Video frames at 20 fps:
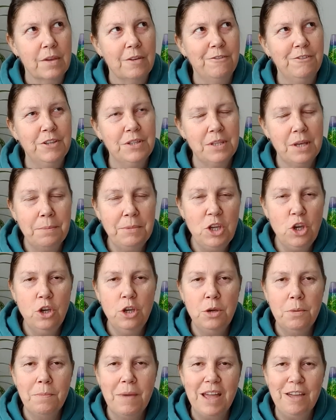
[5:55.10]
for some of you,
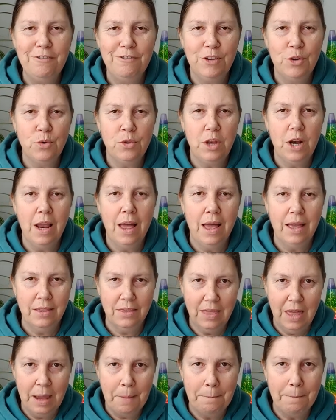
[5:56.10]
you may feel like
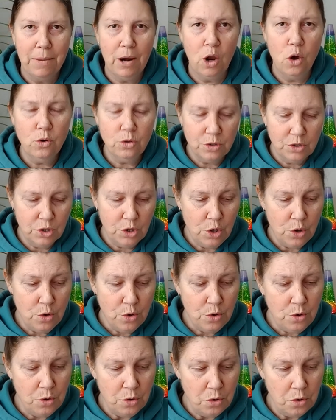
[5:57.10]
that blocks
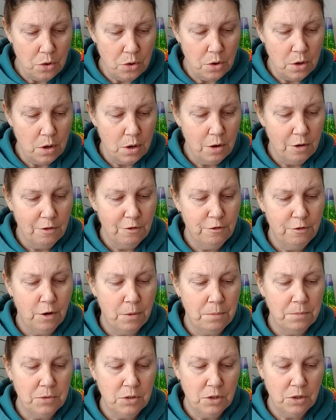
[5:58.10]
you
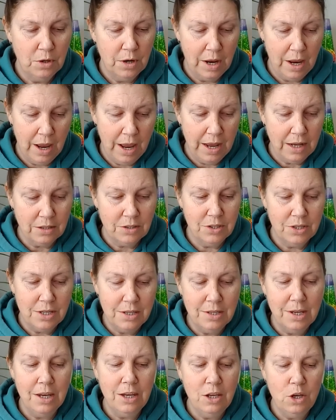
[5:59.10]
from
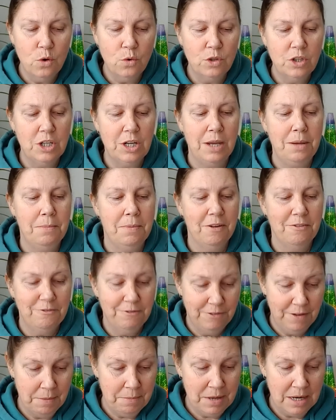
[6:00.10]
accessing your deep
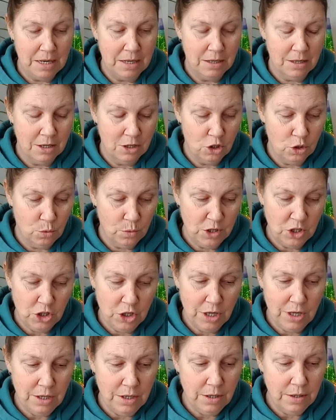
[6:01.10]
feminine
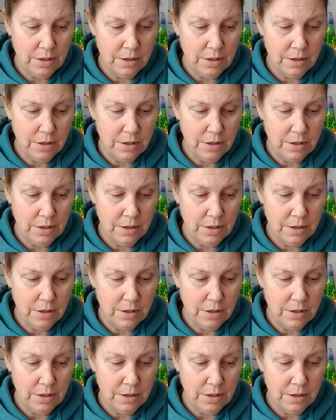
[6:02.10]
intuition.